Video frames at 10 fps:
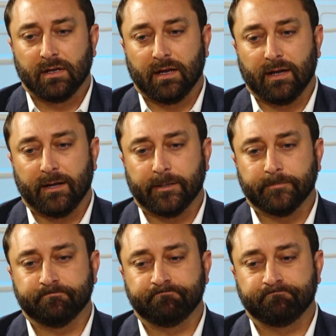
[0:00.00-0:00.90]

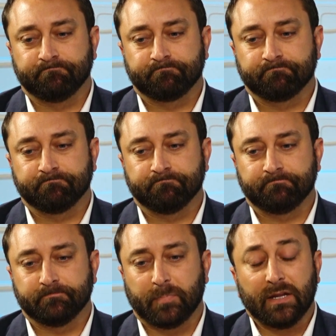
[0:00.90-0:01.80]

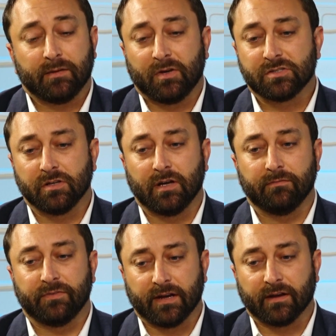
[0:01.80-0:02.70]
But I'm also a
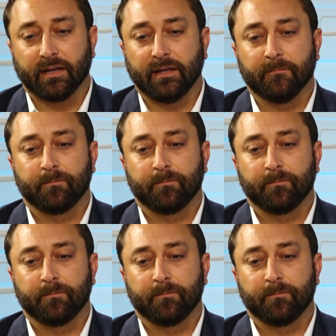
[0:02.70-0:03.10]
very